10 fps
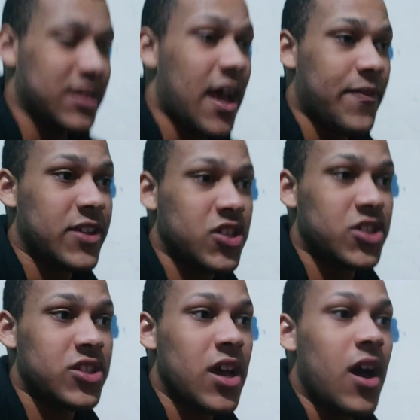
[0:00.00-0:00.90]
life. I
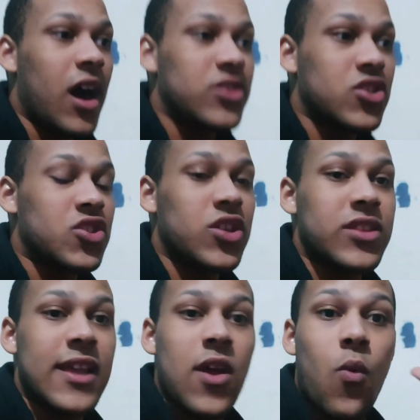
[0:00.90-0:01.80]
just understood
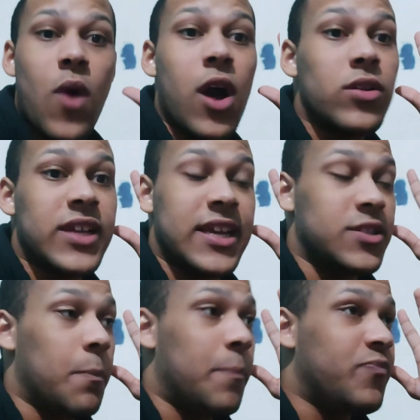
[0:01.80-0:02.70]
that the world is
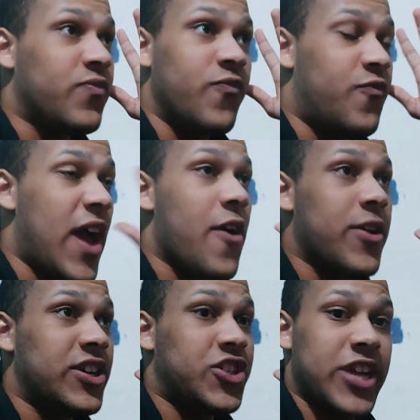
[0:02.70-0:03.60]

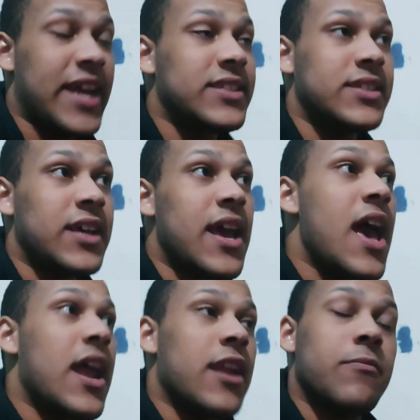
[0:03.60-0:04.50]
very shit,
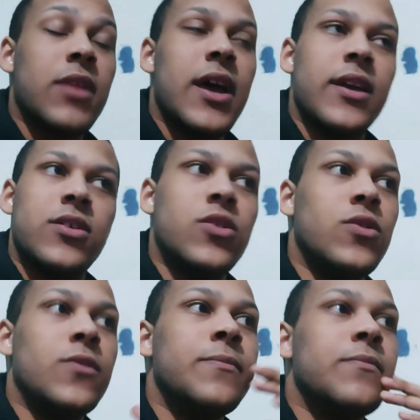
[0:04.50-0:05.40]
and I'm like,
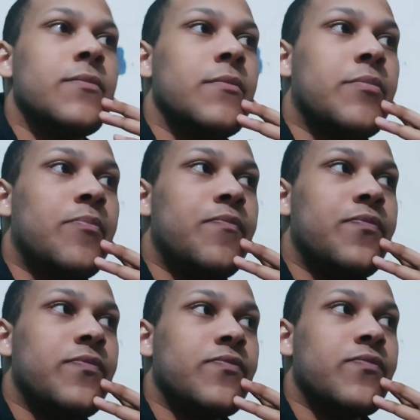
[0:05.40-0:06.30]
cool.
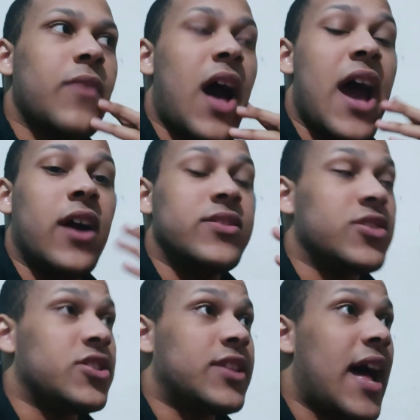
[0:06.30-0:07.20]
I
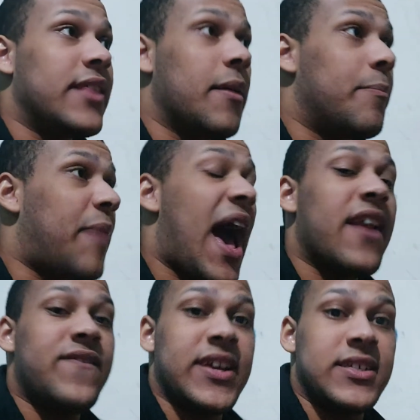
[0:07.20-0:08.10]
understand the bad
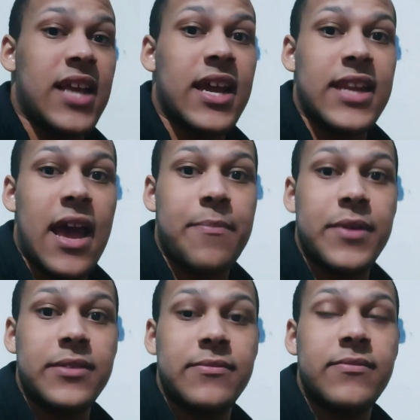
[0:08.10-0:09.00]
things that can
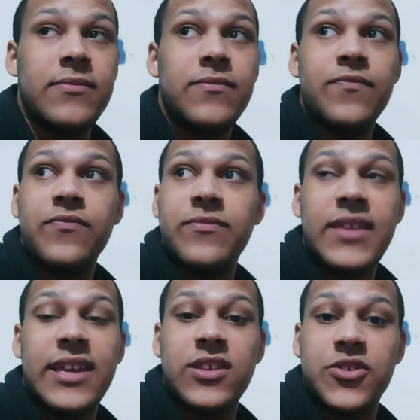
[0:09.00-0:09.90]
happen
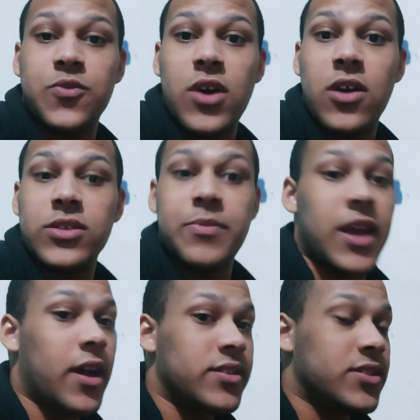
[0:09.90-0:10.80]
in this world, but I
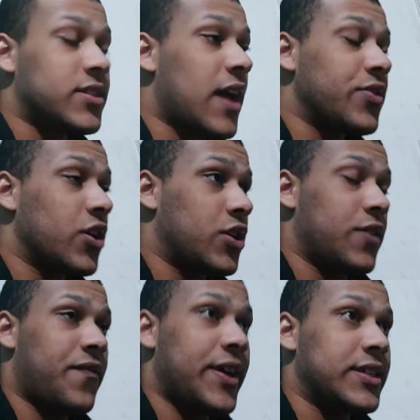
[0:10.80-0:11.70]
understand the good
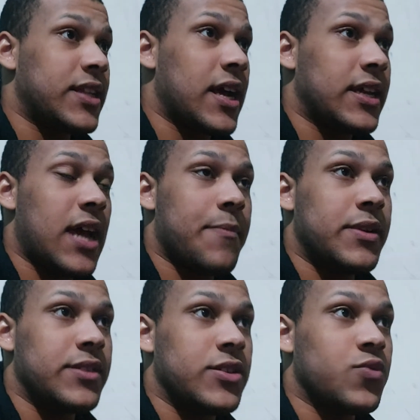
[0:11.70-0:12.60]
things that can happen
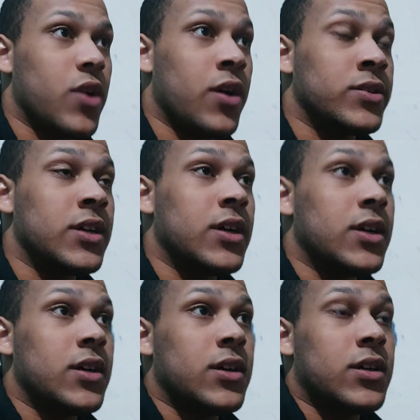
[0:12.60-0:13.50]
in this world.
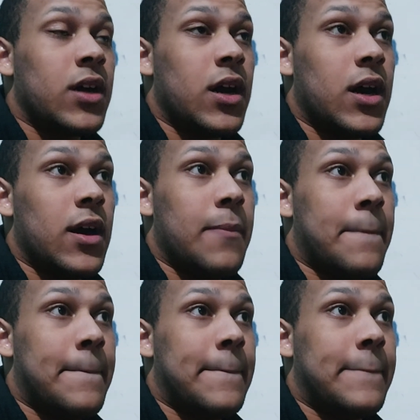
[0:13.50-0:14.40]

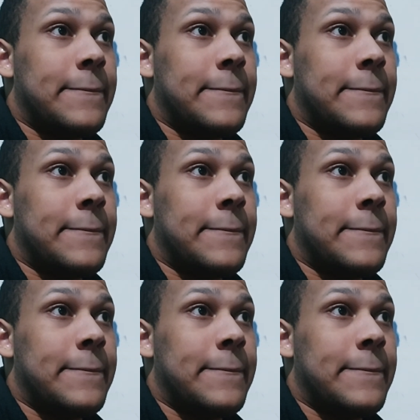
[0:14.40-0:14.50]
Um,